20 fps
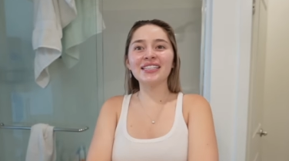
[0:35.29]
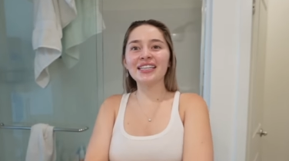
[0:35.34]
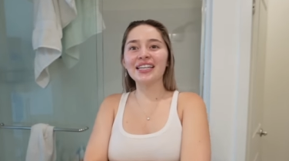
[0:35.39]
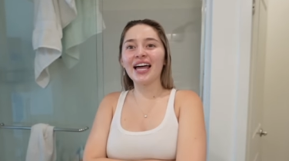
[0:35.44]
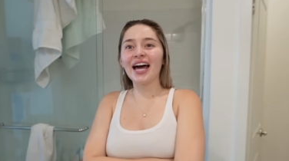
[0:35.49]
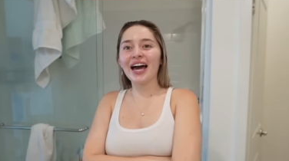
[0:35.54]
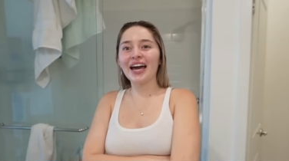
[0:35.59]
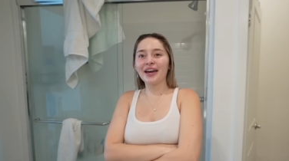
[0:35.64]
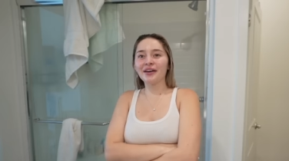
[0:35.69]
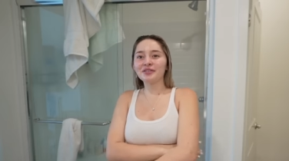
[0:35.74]

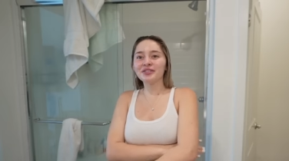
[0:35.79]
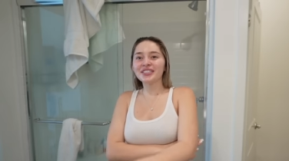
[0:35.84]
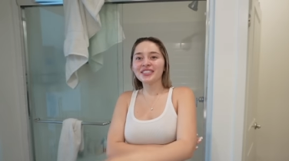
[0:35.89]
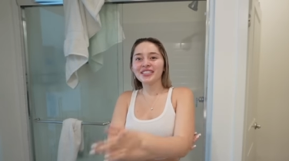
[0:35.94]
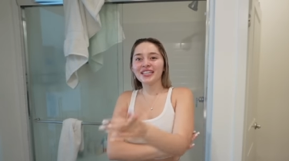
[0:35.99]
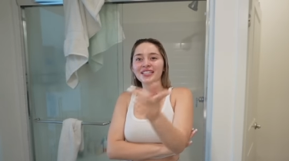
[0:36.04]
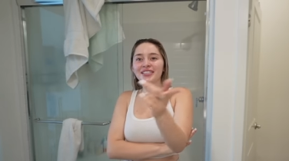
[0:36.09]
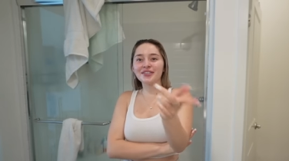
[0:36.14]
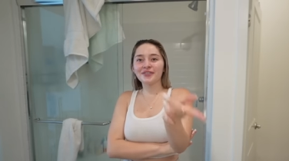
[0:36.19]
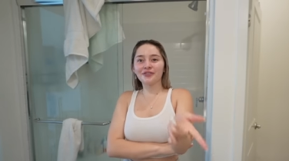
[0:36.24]
lie. I was gonna
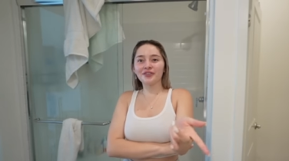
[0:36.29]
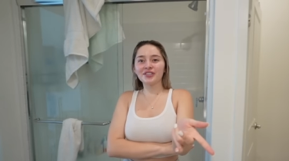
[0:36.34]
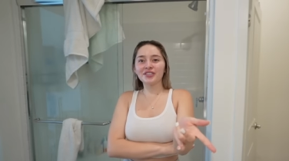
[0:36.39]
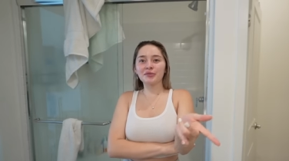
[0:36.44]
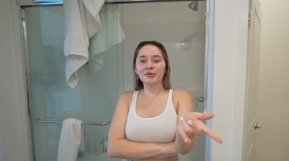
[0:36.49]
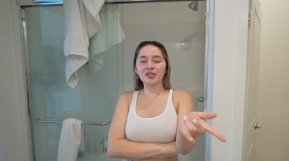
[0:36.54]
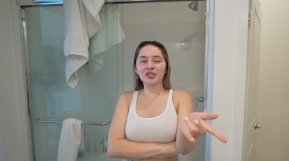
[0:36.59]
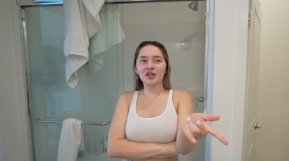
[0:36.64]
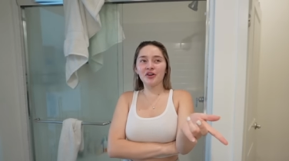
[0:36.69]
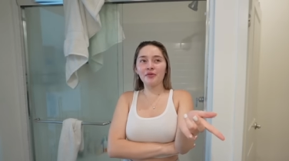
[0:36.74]
say it's the first
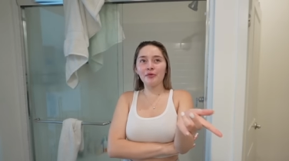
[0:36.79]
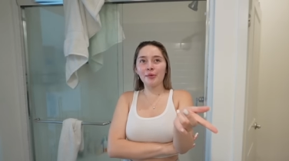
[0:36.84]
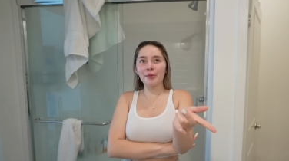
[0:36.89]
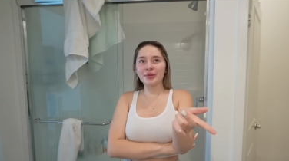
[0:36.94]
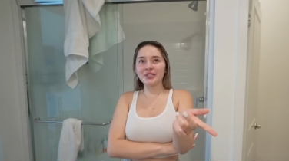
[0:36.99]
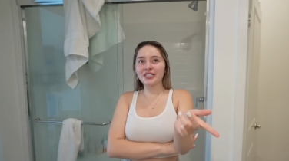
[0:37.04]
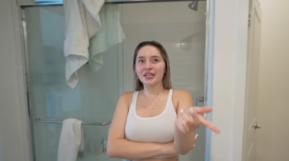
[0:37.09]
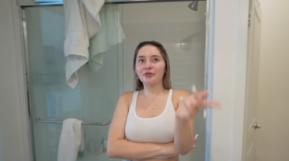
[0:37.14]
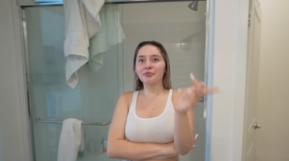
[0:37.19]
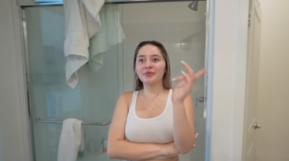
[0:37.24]
time I traveled
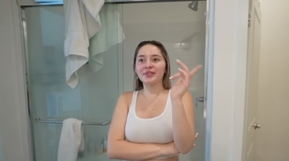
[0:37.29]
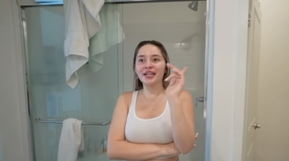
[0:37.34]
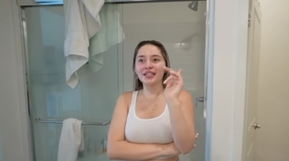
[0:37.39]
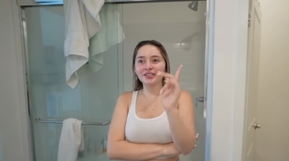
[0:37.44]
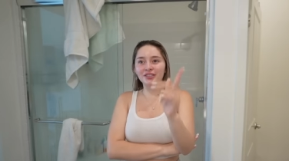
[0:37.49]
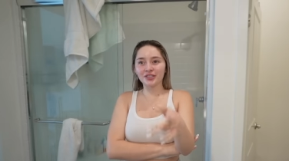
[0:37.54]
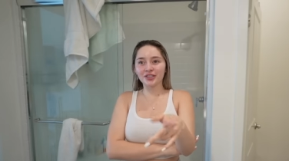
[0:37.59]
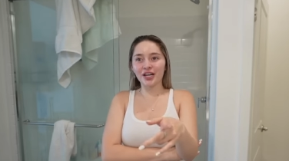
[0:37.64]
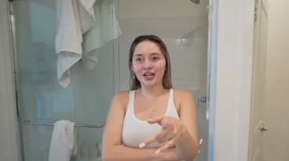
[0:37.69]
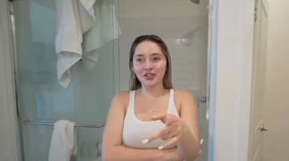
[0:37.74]
by myself, but
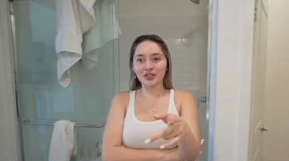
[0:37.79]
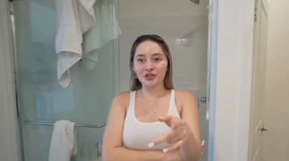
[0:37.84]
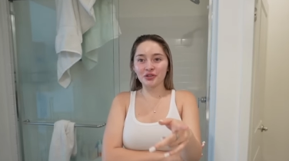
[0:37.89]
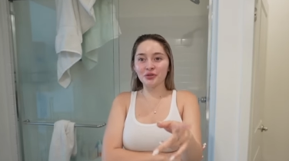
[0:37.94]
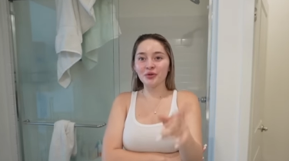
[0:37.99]
that's not true.